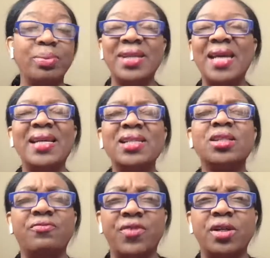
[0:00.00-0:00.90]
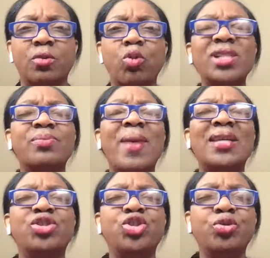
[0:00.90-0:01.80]
but that is a funnel. What's
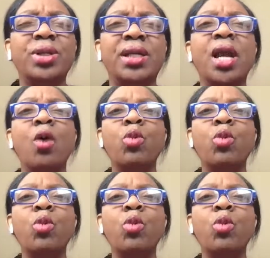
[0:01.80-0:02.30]
my journey?